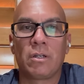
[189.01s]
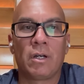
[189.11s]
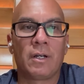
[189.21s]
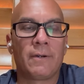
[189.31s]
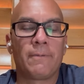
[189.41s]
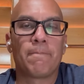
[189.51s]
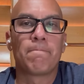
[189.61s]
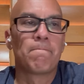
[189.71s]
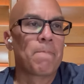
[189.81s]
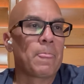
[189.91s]

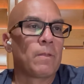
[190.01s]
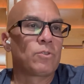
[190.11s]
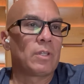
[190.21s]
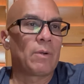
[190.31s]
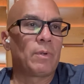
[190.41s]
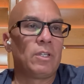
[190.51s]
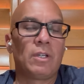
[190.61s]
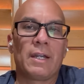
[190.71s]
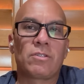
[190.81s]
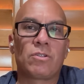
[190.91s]
so that way you
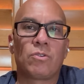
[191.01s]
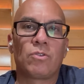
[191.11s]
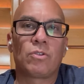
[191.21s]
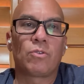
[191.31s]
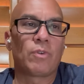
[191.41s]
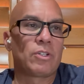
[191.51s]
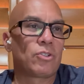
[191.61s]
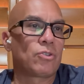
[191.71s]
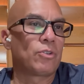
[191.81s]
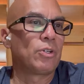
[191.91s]
guys can
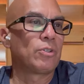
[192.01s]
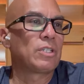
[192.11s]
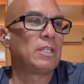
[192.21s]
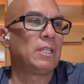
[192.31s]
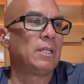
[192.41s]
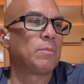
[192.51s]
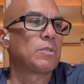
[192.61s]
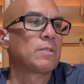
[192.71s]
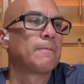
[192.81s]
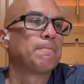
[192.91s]
register your teams.